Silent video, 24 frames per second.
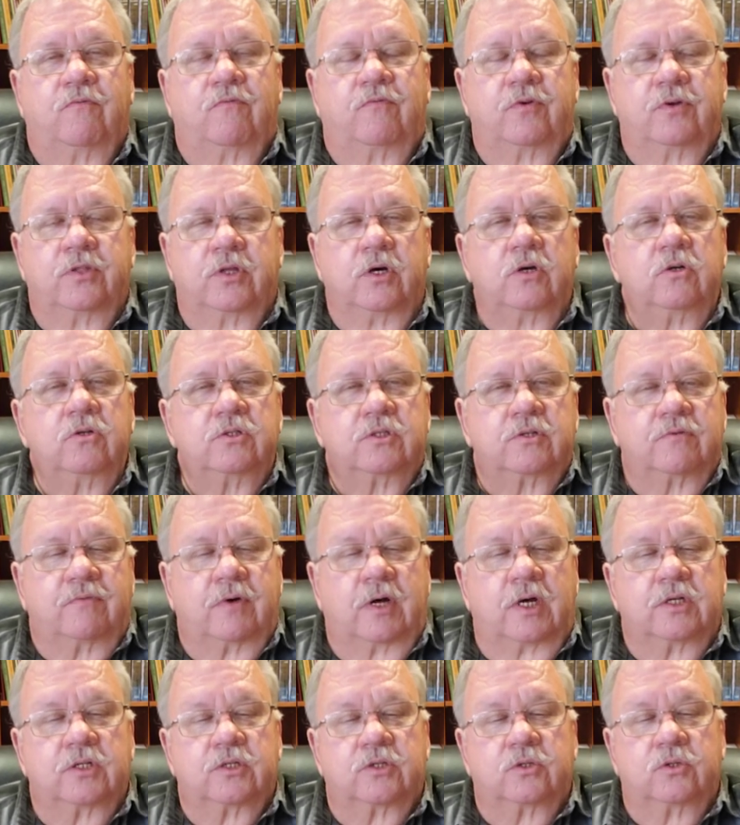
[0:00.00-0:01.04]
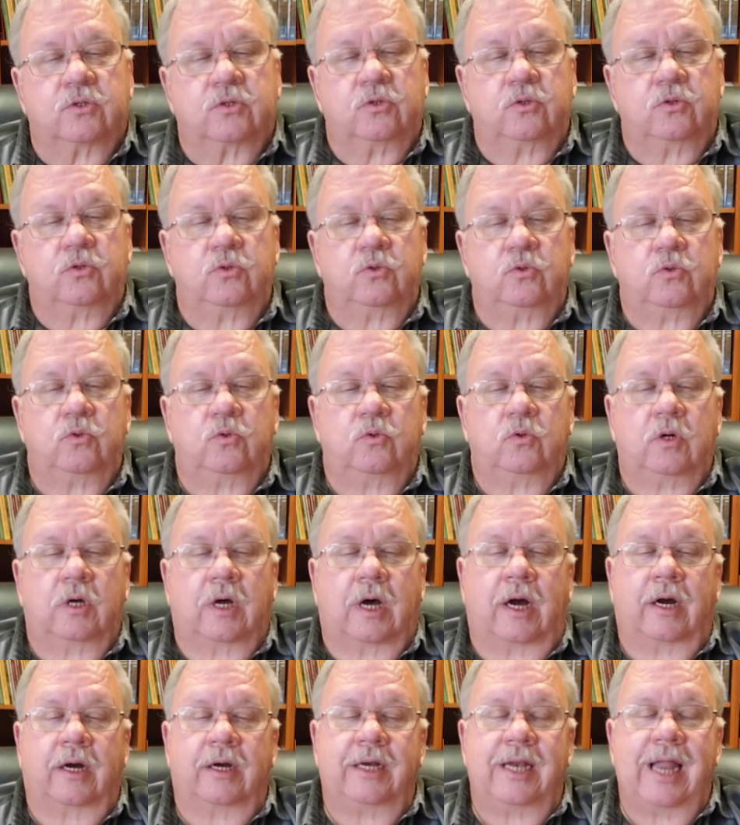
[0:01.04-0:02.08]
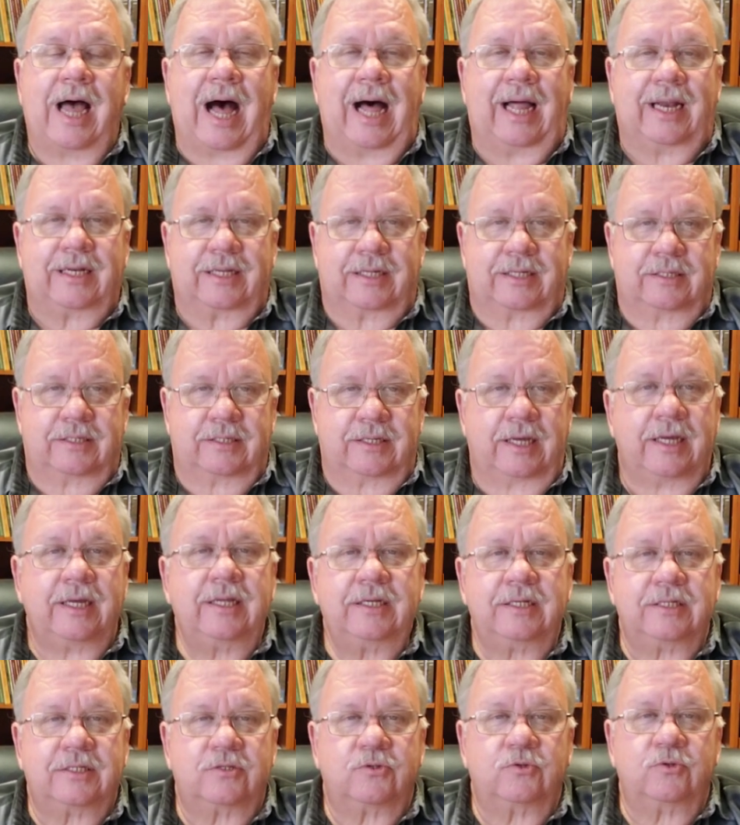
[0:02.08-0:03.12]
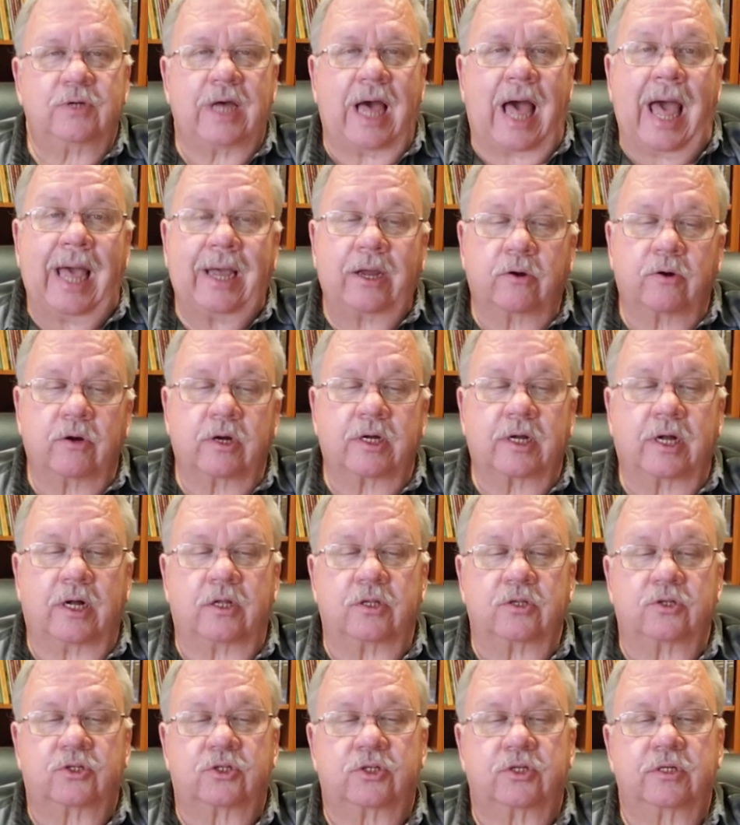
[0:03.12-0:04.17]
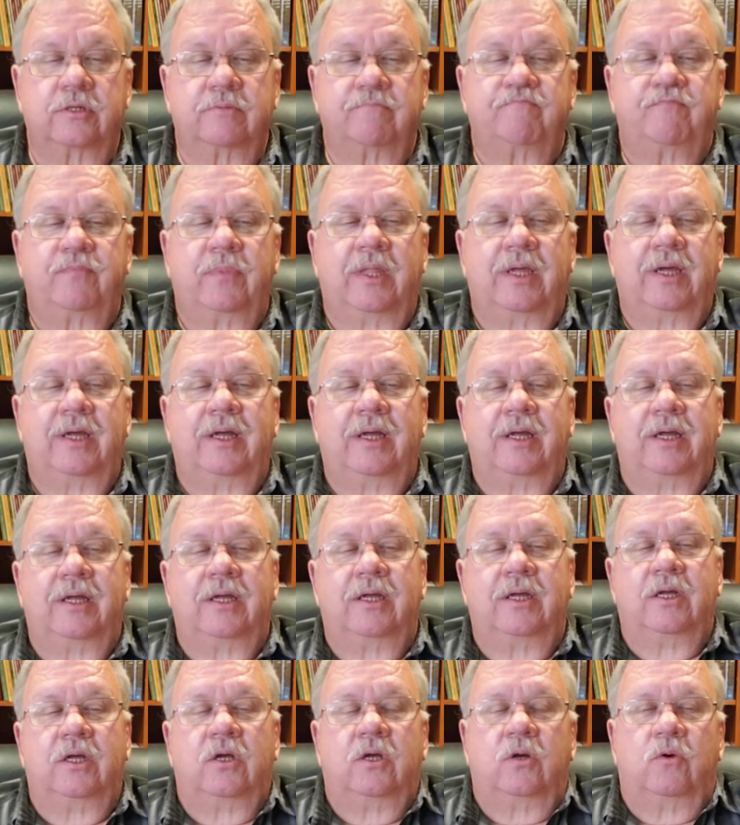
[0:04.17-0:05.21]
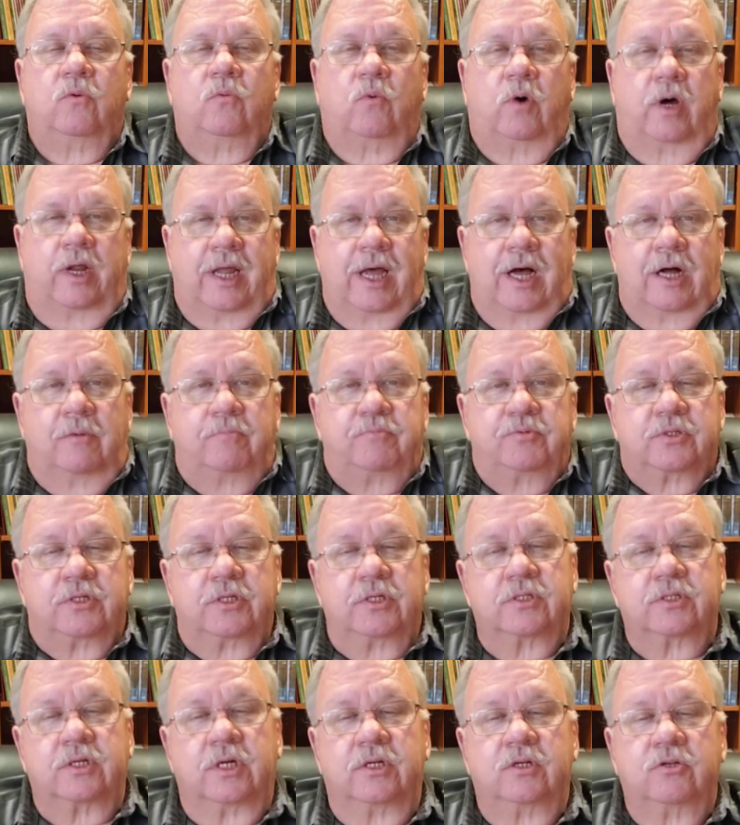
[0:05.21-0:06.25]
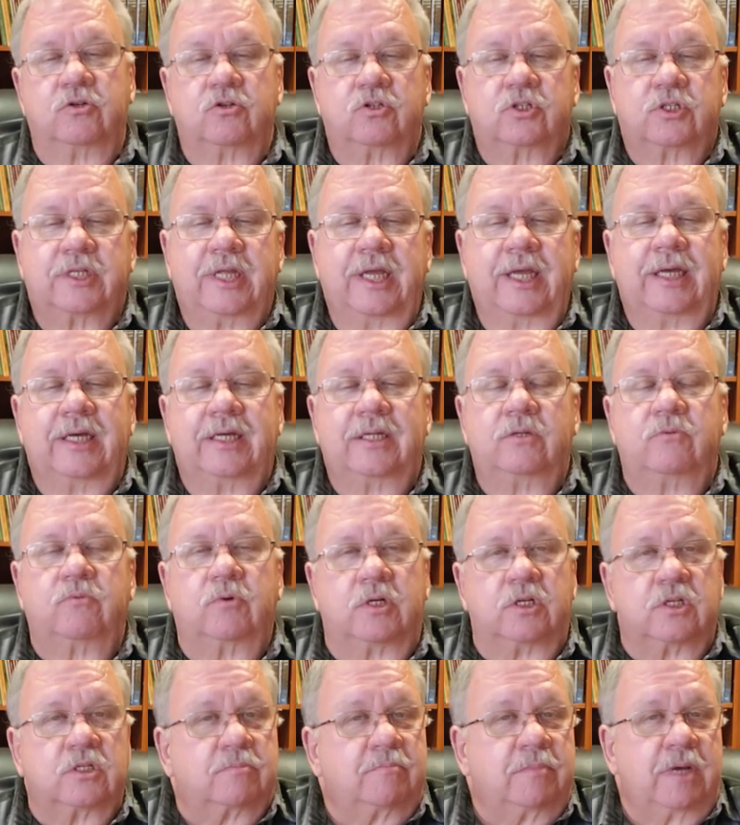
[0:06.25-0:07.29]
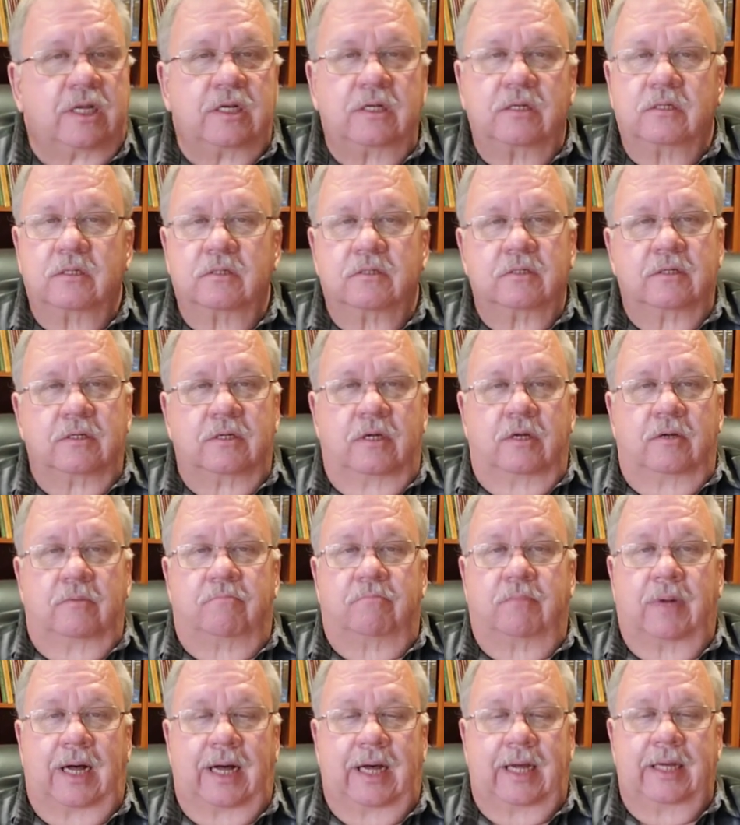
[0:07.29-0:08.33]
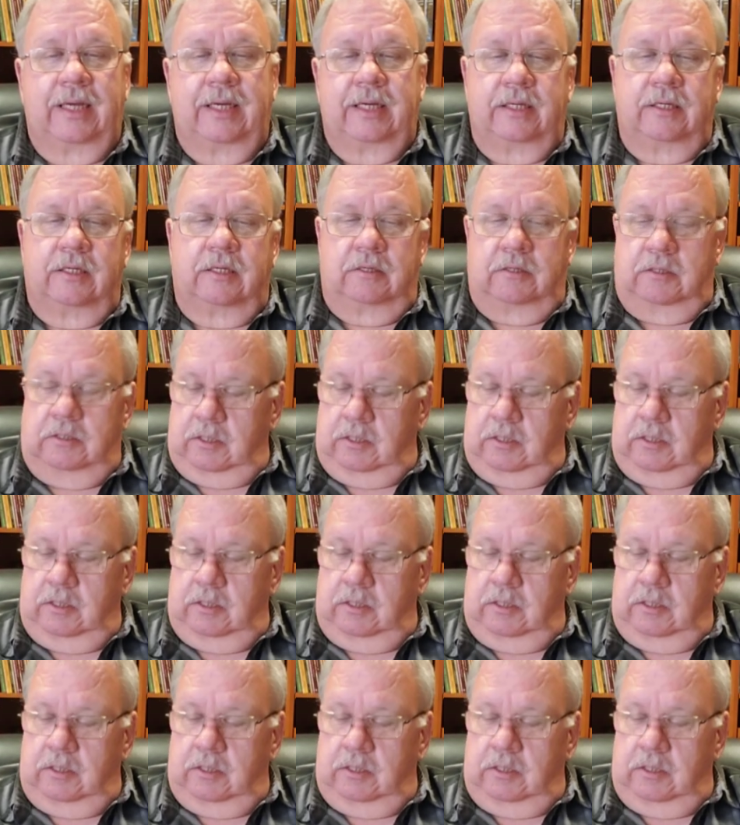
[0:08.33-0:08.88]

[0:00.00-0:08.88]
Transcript: for those of us who are not into agriculture, what helps us understand what is meant by